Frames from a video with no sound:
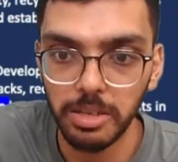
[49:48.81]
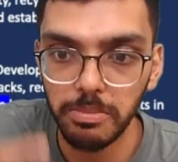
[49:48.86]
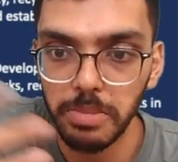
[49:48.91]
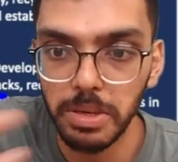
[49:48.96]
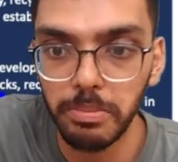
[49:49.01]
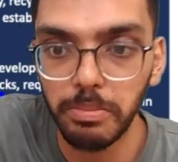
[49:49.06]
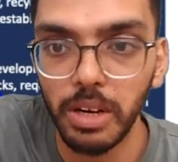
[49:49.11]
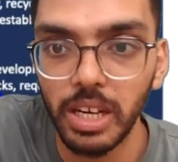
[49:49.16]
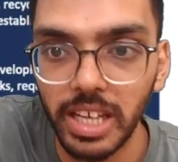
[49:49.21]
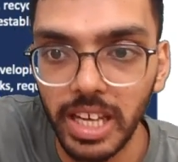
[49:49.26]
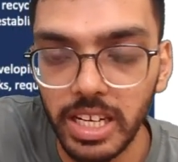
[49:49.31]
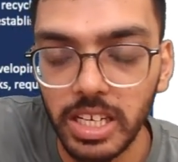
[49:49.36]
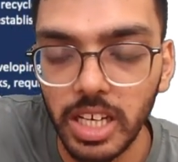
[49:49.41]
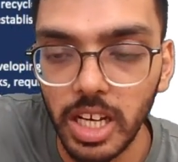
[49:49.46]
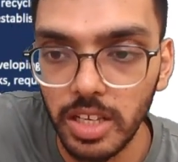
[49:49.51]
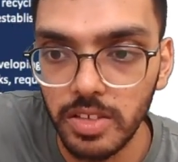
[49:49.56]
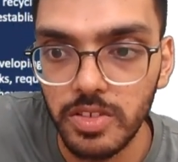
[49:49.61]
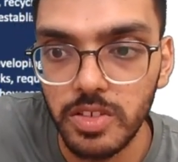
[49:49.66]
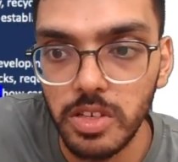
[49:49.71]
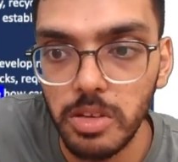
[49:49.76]
People can
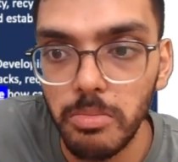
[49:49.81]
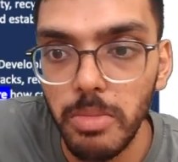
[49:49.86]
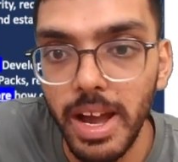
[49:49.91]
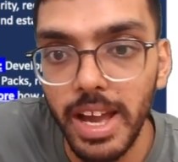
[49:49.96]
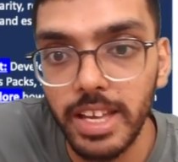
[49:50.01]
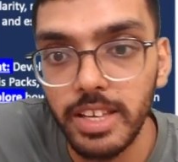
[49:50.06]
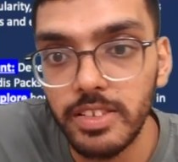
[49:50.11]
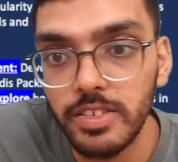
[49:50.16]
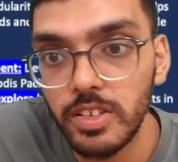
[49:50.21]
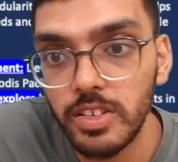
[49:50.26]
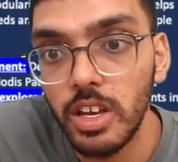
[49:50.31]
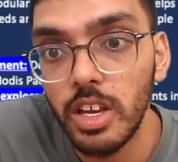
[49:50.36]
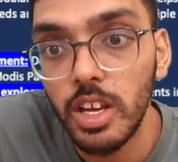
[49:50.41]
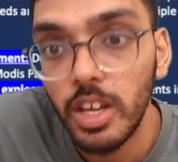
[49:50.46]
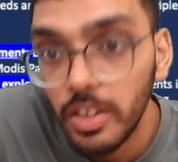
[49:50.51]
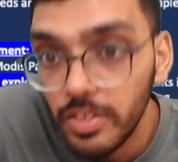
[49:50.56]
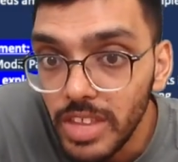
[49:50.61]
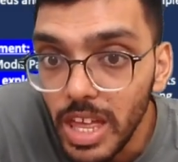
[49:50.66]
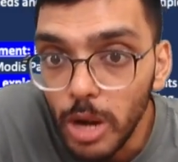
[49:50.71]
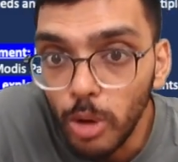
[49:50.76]
customize
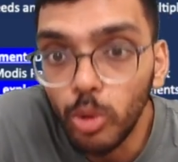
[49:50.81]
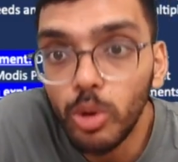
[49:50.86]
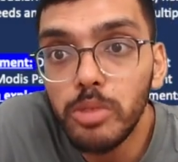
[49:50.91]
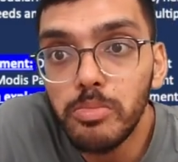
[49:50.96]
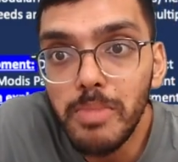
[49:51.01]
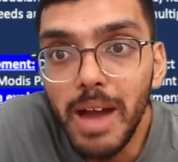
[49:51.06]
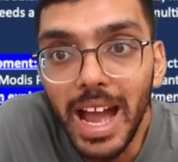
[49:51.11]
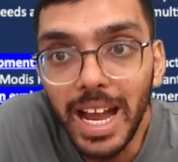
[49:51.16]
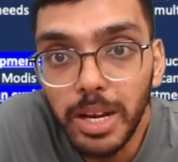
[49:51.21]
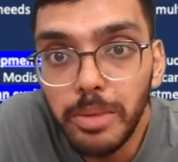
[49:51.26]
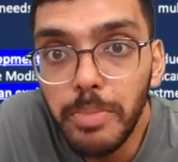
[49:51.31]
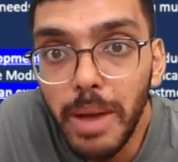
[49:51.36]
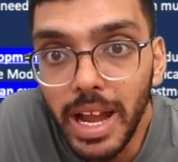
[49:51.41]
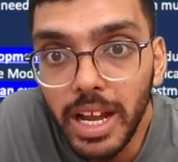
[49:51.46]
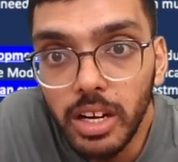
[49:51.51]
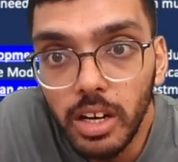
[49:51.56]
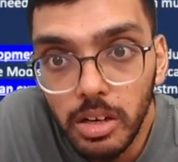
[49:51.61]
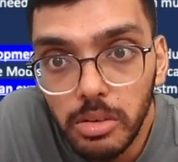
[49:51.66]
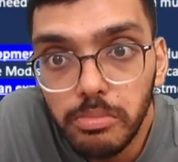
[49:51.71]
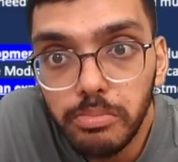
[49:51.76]
their own backpack
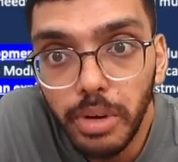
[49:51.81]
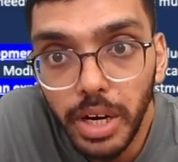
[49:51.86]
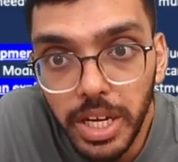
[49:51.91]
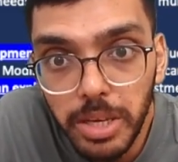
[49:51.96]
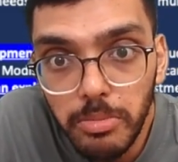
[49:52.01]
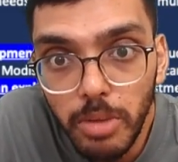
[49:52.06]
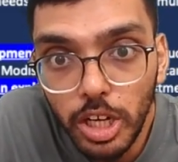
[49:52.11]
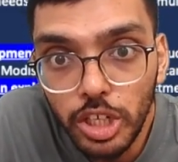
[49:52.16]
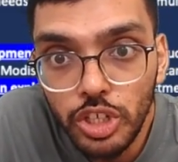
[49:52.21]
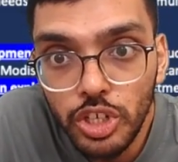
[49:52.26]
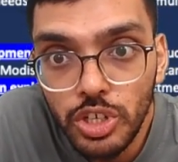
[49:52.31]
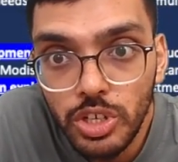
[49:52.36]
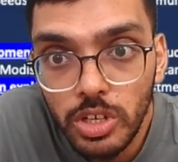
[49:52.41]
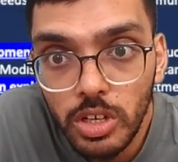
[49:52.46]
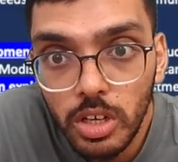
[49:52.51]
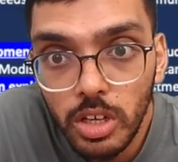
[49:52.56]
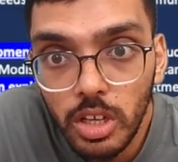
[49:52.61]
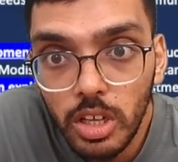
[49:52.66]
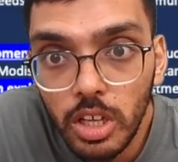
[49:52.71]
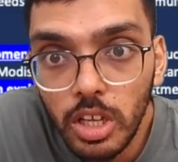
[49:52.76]
pretty much.
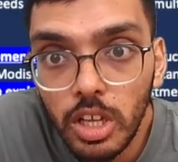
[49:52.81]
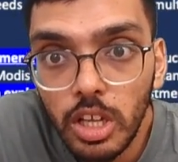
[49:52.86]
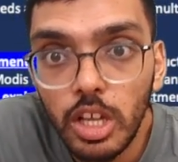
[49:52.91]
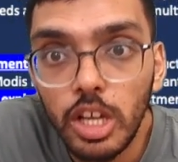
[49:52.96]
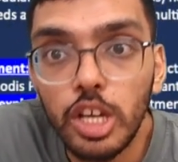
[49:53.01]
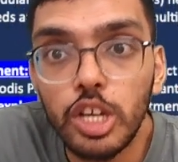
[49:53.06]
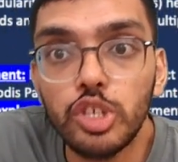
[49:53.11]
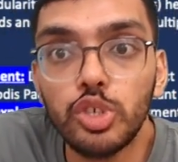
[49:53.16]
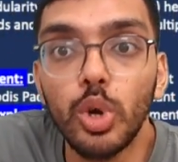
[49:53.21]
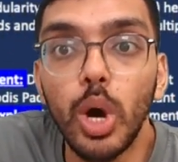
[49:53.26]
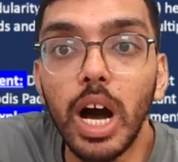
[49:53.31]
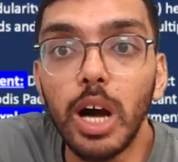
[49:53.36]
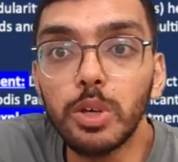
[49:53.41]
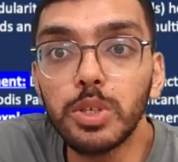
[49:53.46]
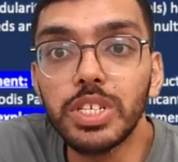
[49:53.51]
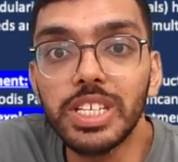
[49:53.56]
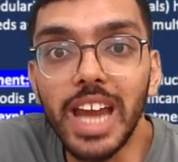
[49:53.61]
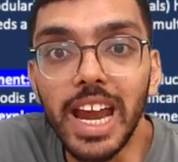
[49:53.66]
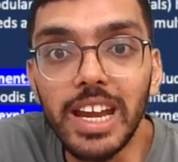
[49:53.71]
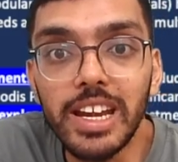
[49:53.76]
So how
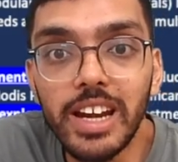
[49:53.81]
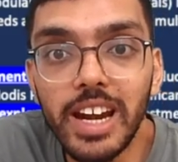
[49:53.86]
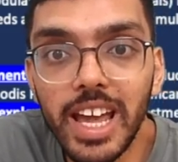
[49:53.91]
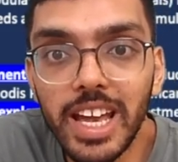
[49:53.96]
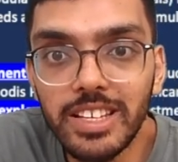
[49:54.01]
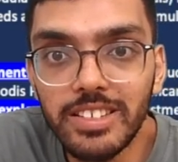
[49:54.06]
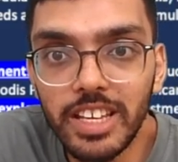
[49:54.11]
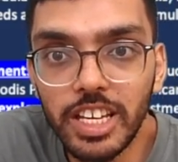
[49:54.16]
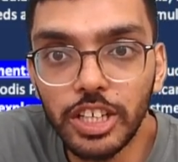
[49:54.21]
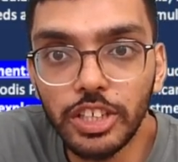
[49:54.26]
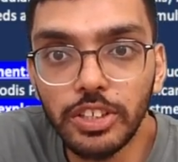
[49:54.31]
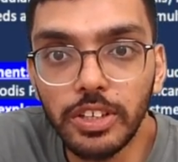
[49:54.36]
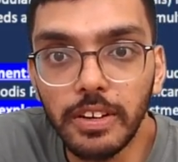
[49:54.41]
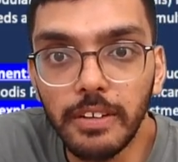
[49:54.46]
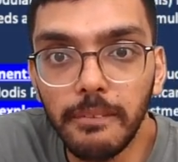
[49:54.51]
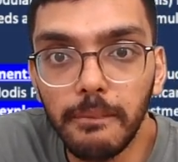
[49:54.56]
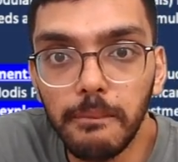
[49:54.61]
standardization